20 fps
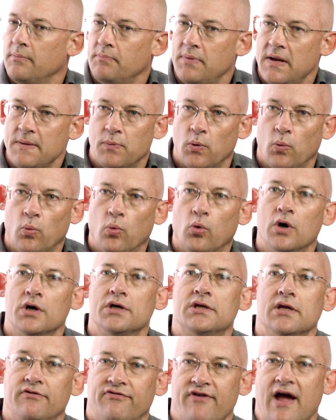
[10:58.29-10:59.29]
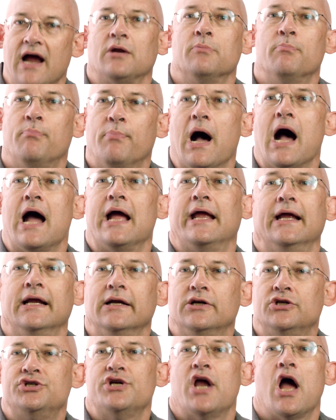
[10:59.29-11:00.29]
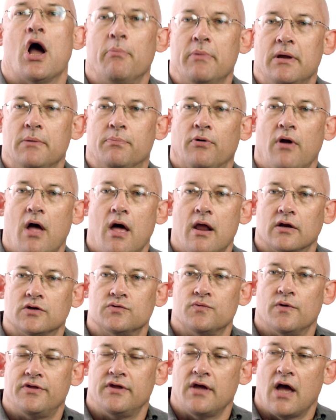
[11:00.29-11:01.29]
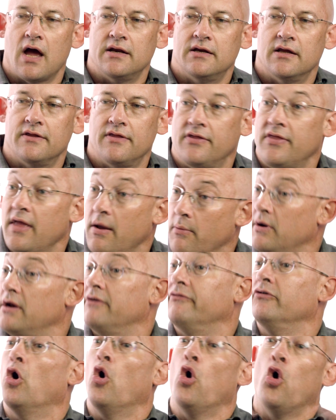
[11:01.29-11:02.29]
That people weren't in fact buying Xiaomi products with the idea that they would have an